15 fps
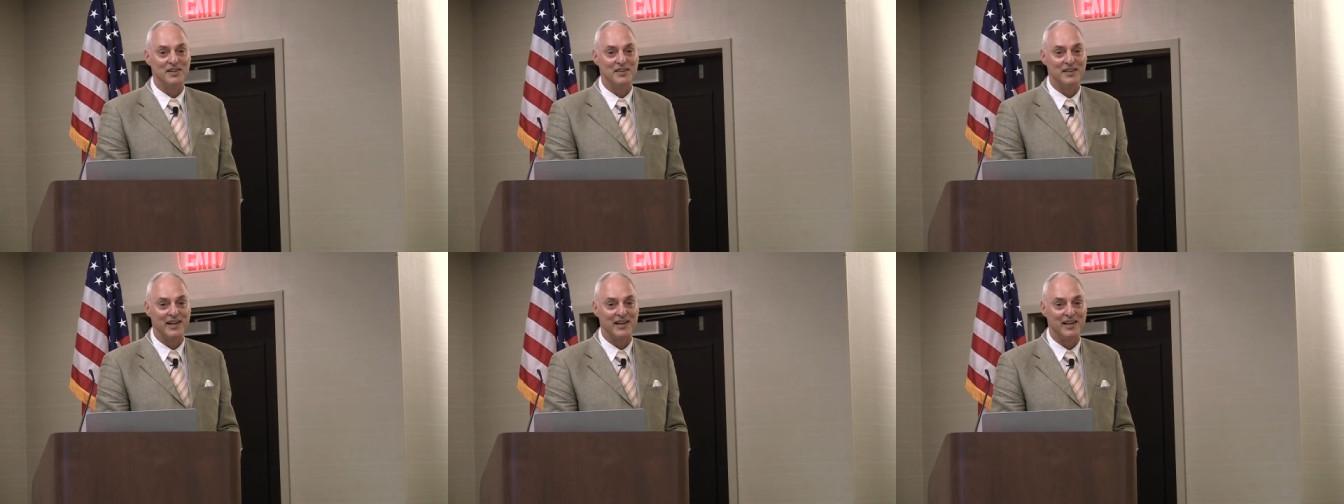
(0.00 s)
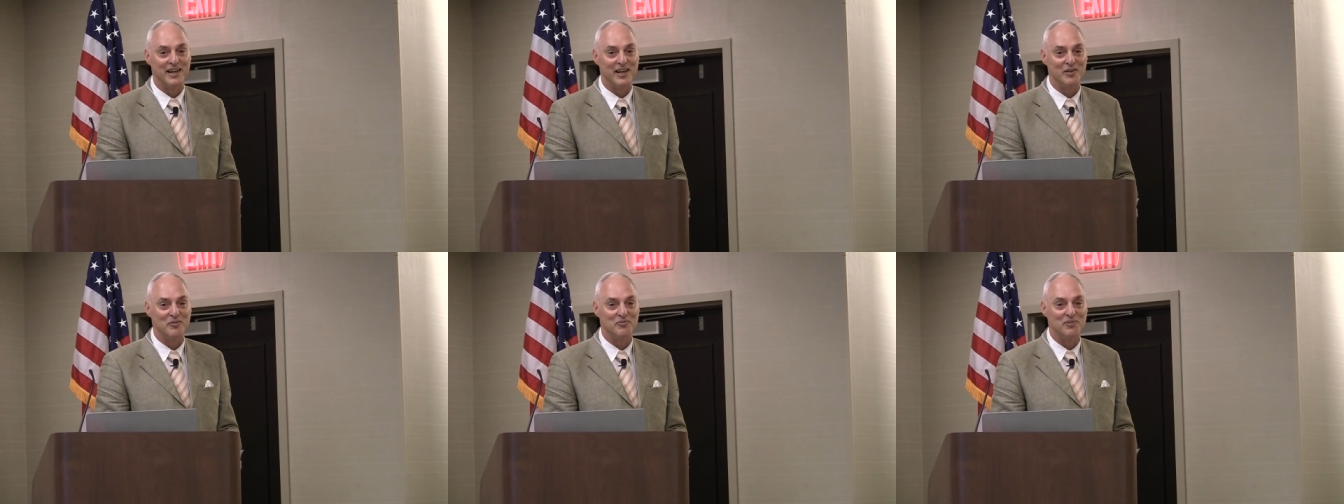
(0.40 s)
a
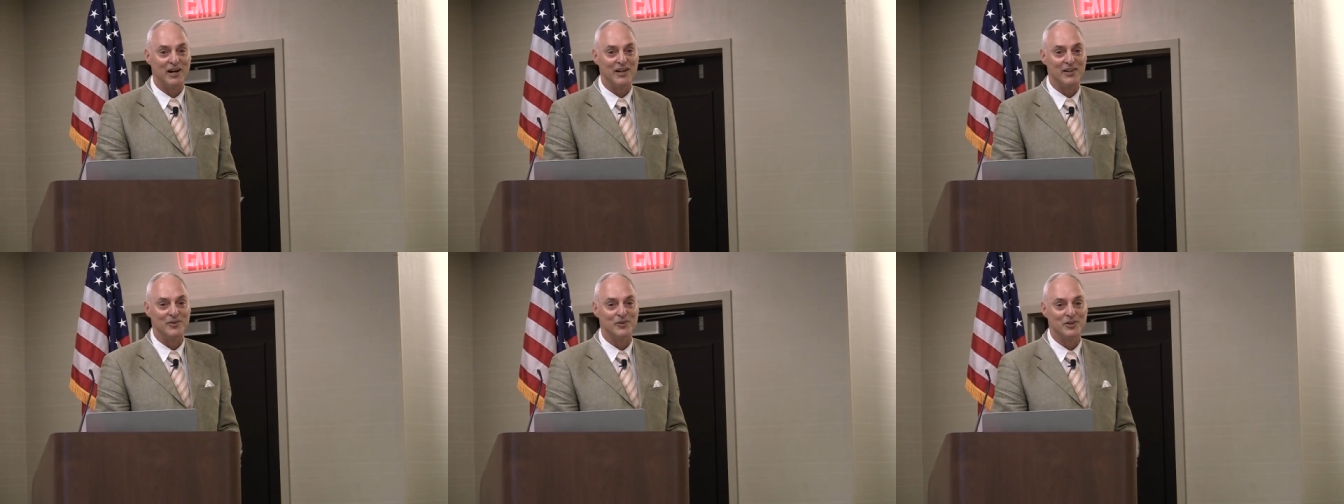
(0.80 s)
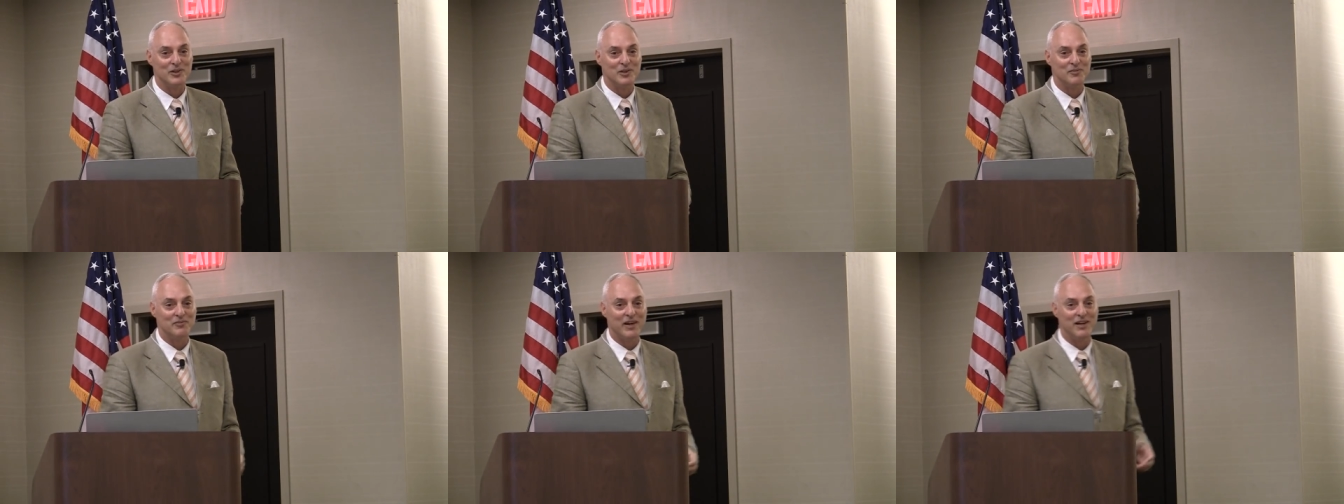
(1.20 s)
dedicated
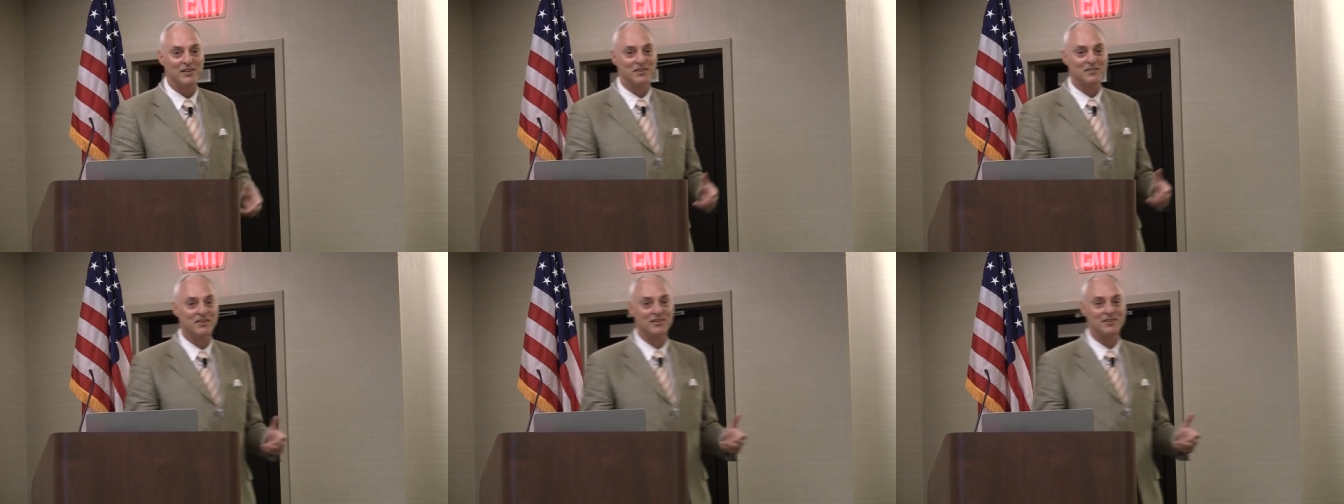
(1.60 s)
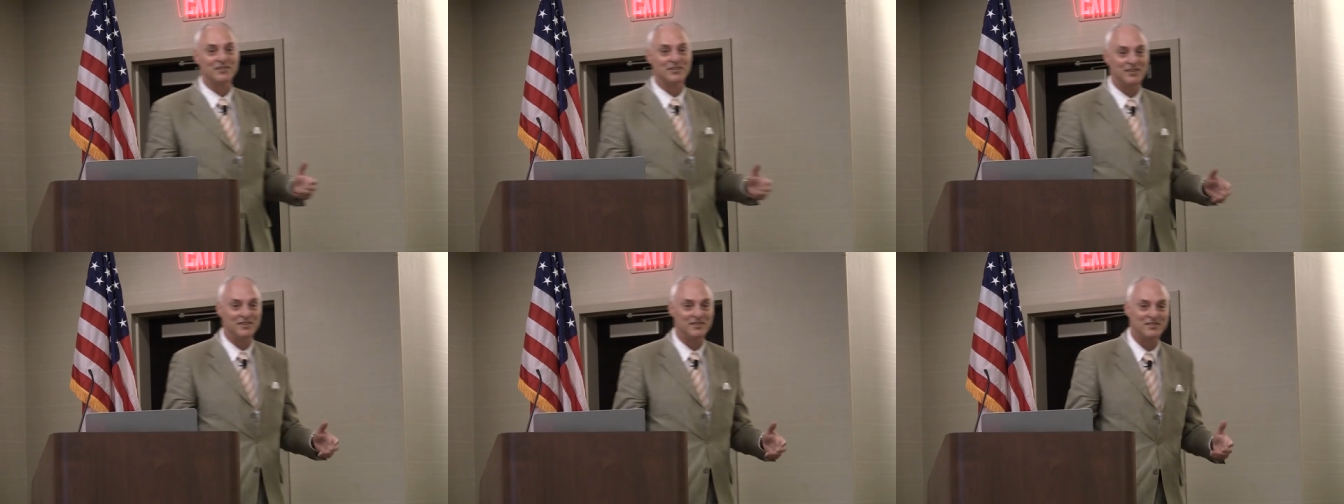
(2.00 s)
follower of Aldous
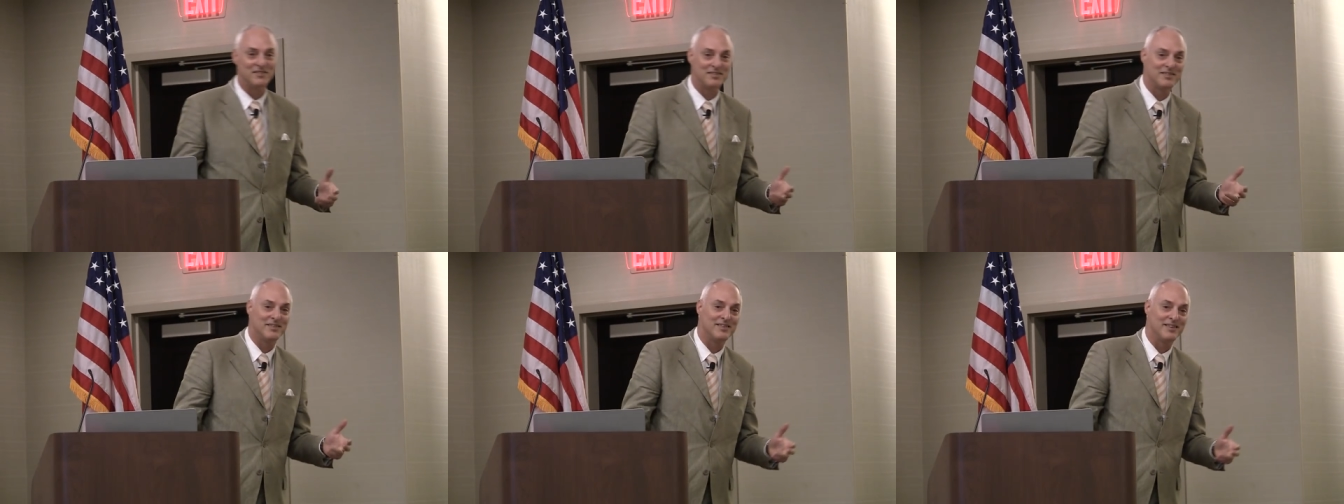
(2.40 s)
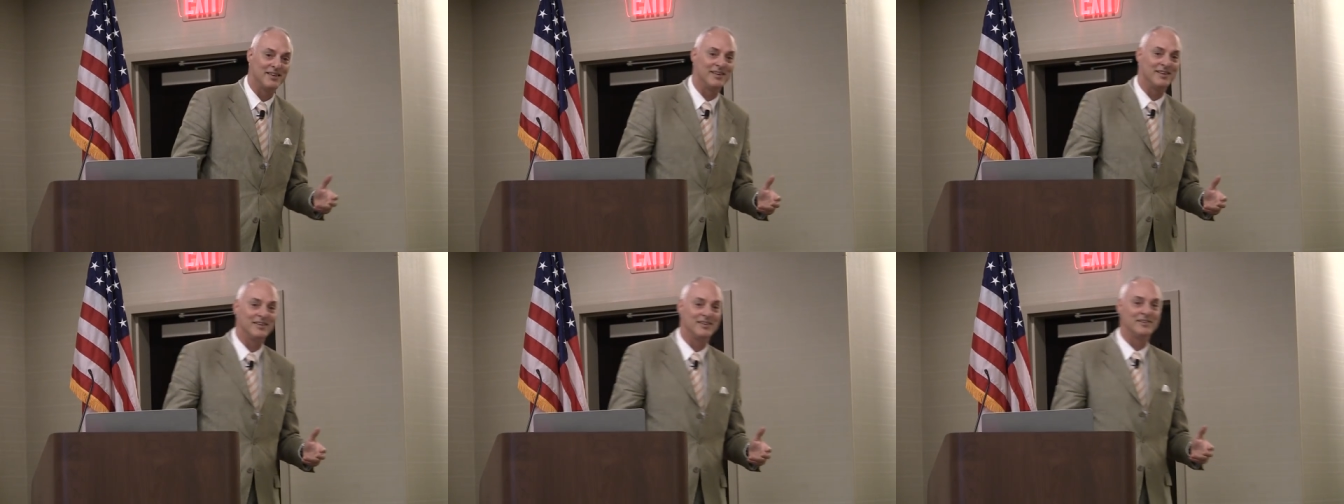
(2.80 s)
Huxley's
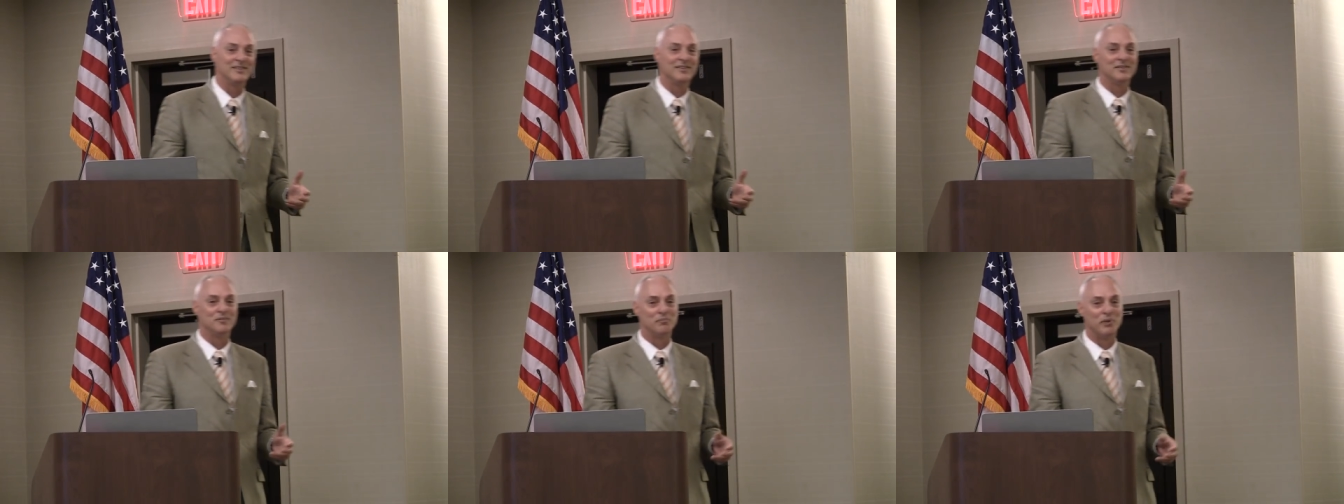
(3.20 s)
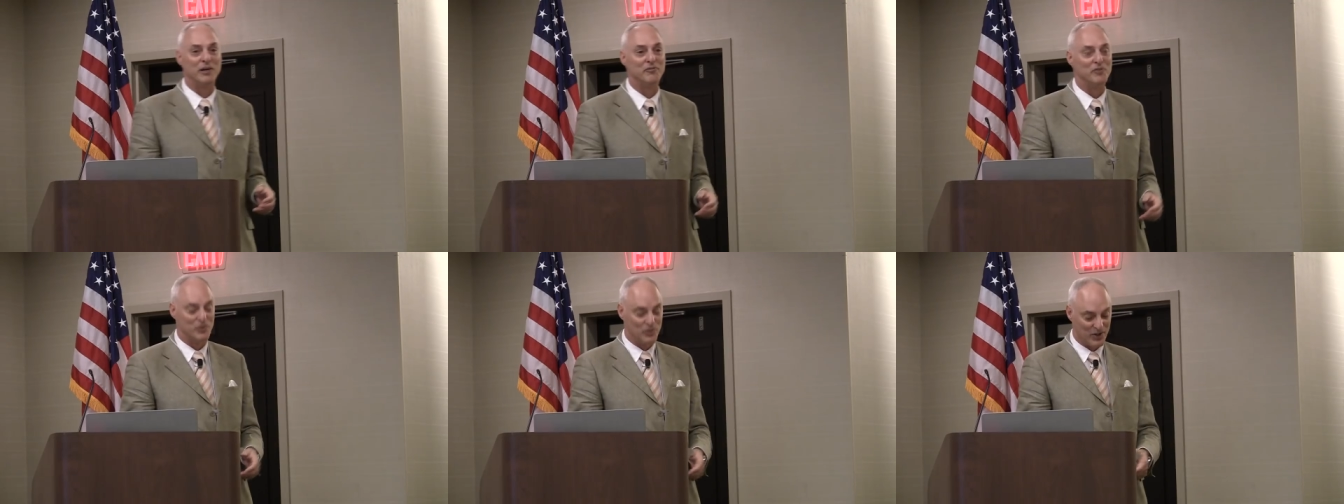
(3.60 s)
uh,
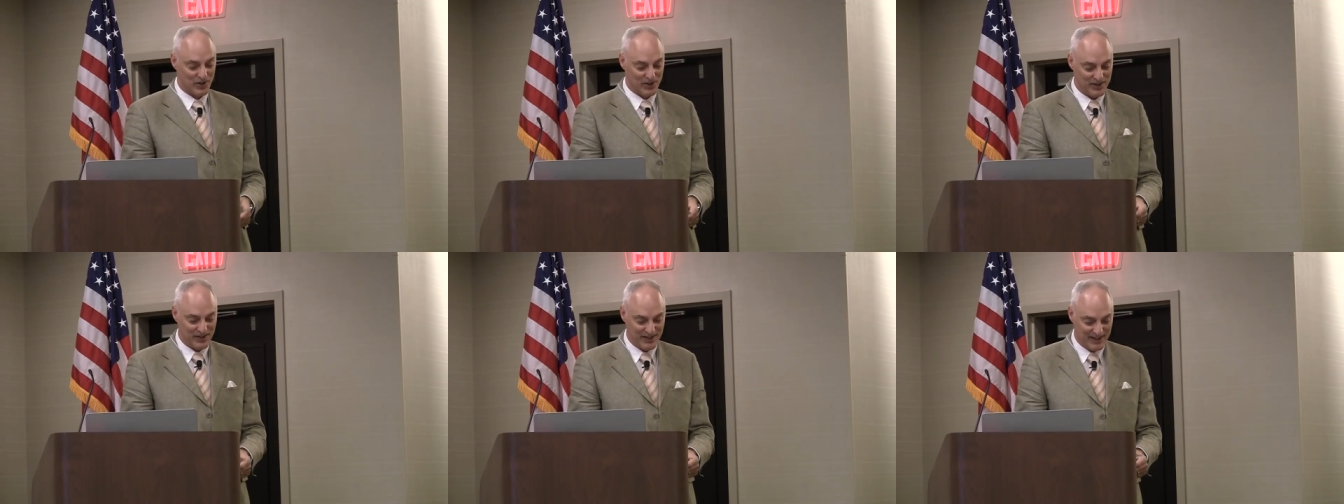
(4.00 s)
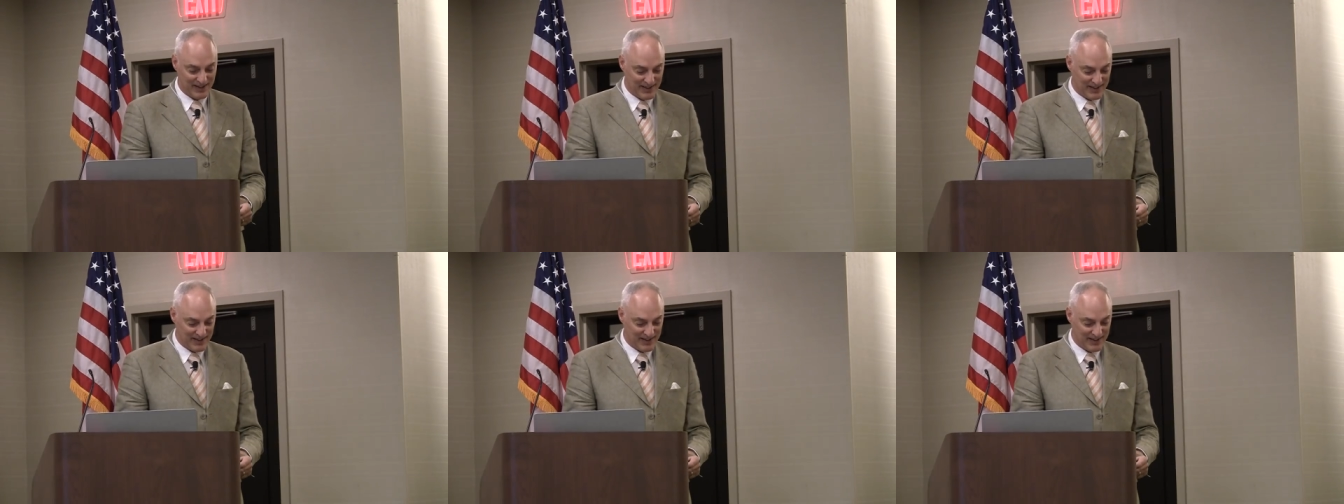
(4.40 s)
Brave New World.